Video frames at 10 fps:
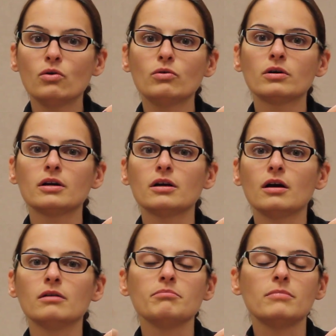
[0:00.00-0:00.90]
or
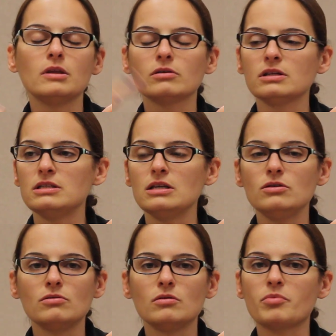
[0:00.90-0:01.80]
they'll
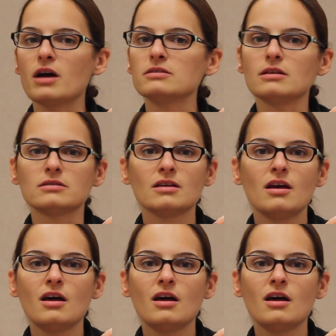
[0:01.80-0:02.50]
continue the process